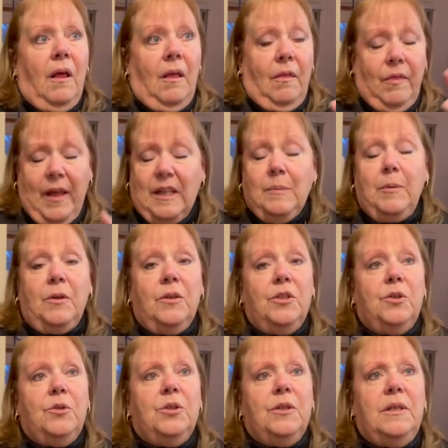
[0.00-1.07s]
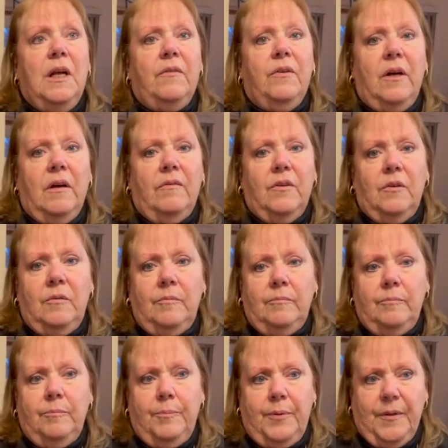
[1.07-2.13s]
That's because you should never ever
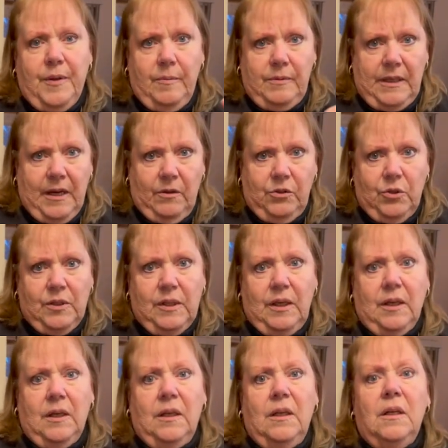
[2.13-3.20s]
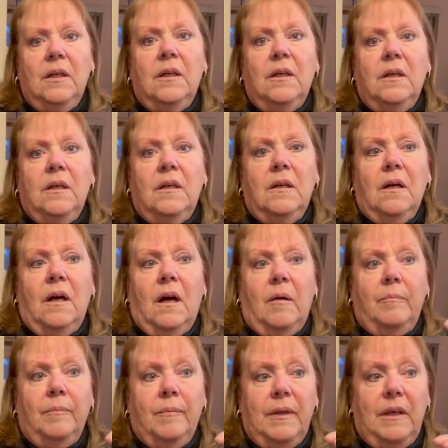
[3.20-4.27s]
put them down your sink.
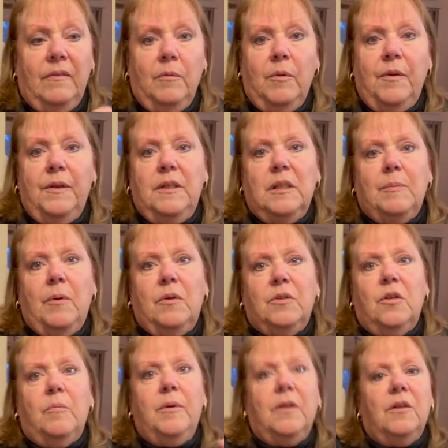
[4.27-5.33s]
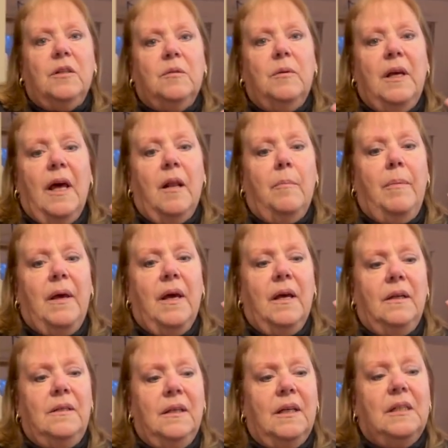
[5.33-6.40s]
Even with a disposal, because we had a
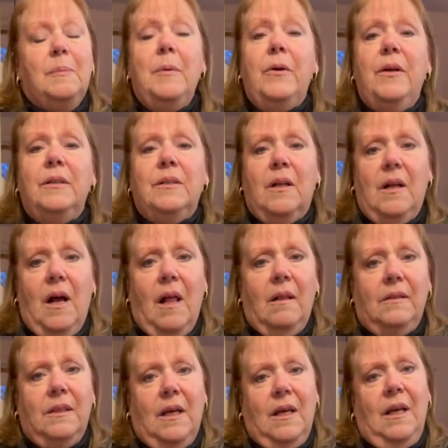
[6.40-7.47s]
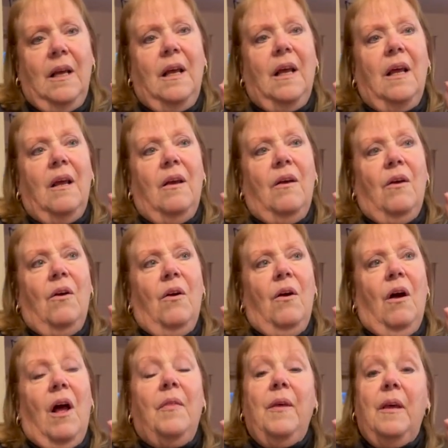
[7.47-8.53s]
bad experience on a holiday.
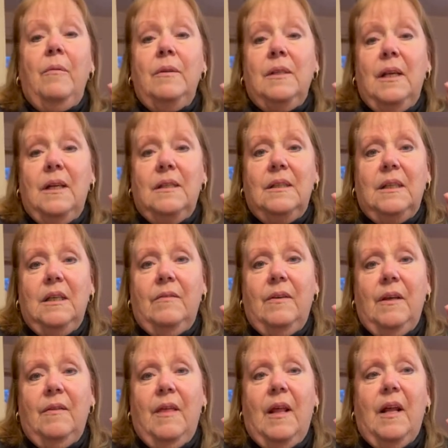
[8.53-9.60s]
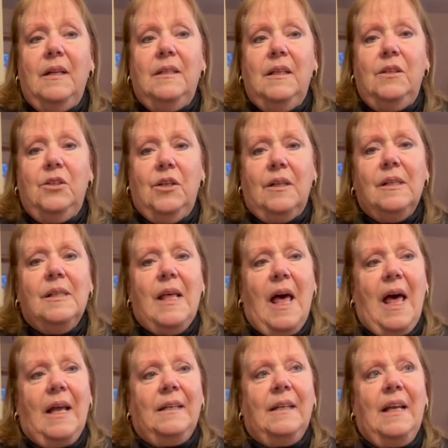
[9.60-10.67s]
I think it was Thanksgiving that I did just
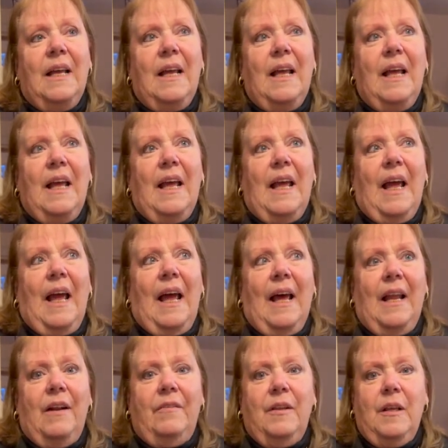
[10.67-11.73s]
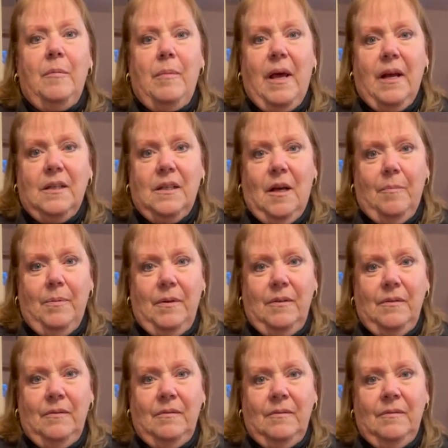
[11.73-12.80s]
that and everything backed up.
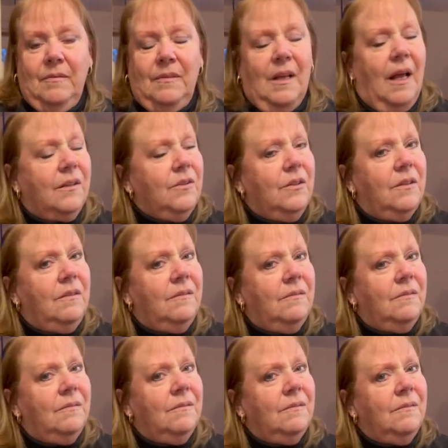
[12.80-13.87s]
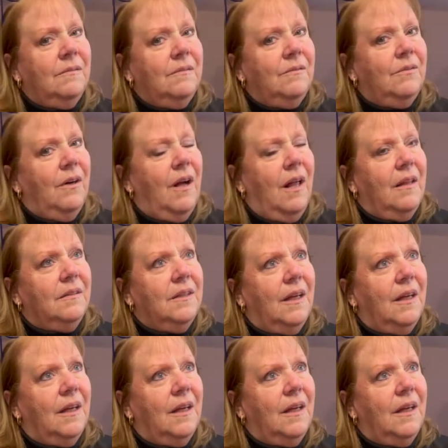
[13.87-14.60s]
Not good for a holiday.